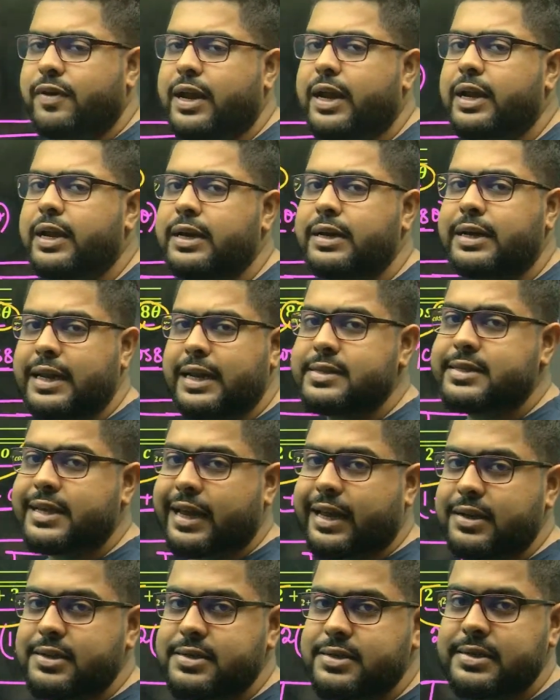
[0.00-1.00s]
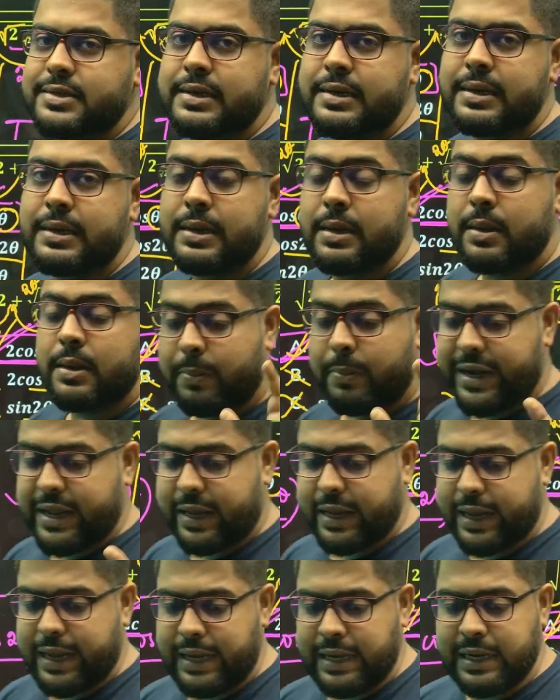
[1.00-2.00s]
it in 10 seconds. But
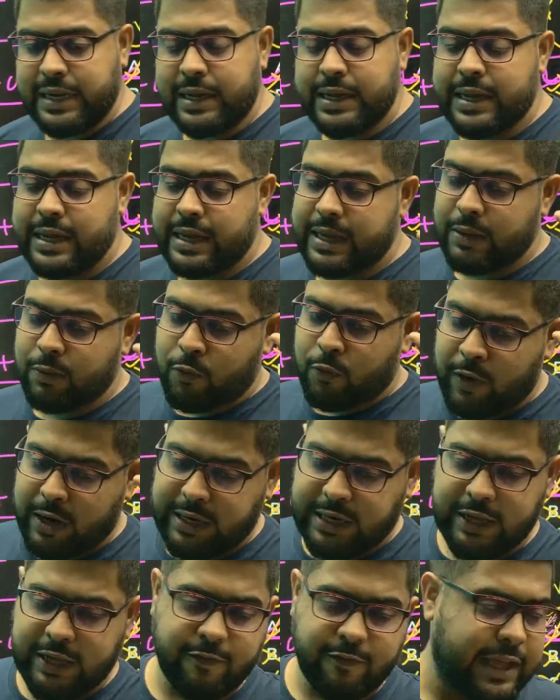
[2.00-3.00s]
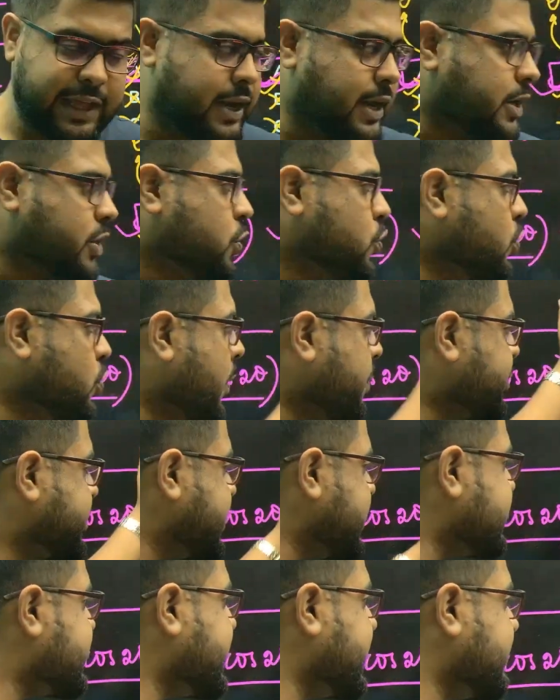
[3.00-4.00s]
again, what if there are two
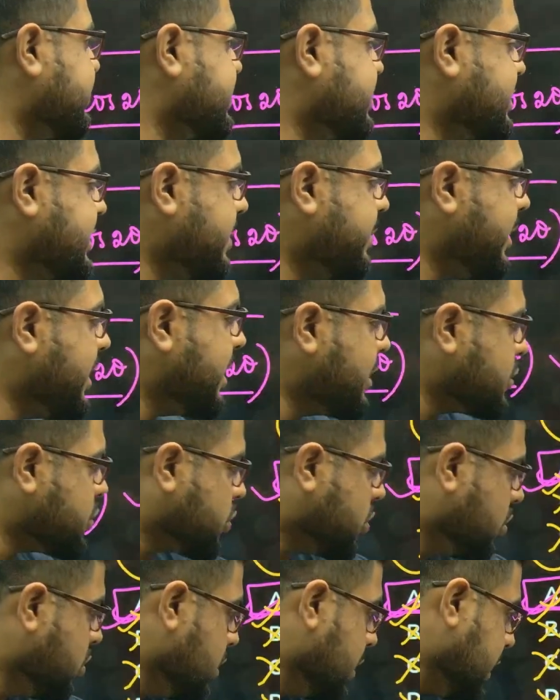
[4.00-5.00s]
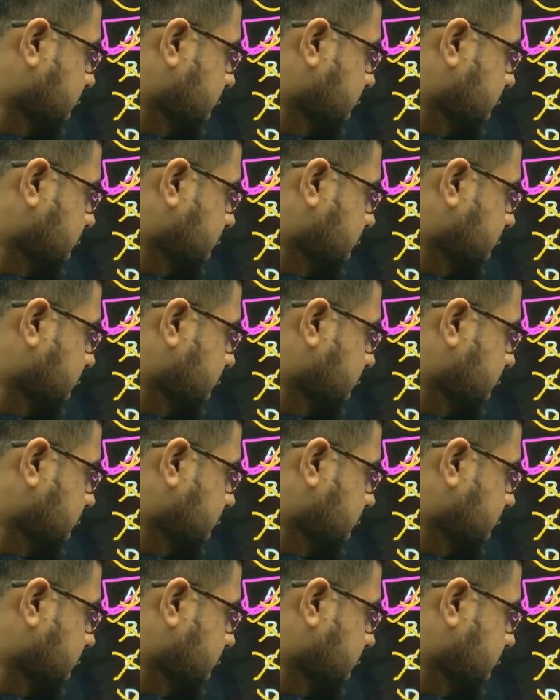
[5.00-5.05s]
options similar? So